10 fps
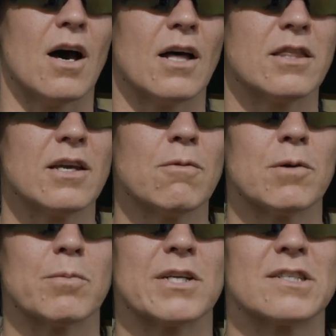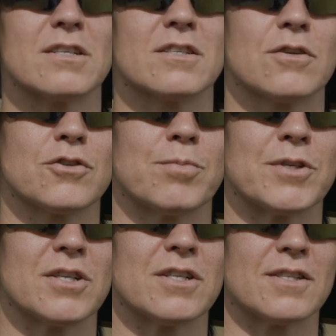I think what makes us so special